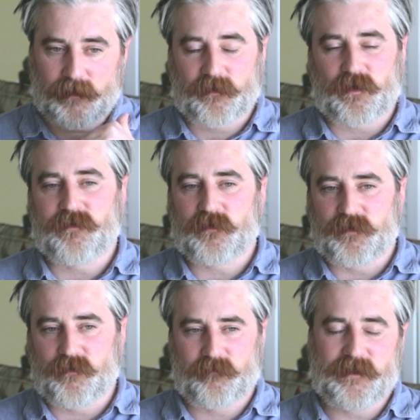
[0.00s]
Like I think
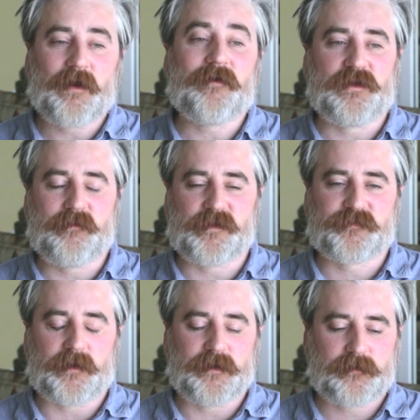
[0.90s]
when you have an email
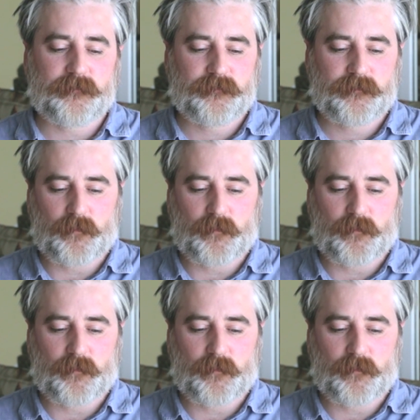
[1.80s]
spike,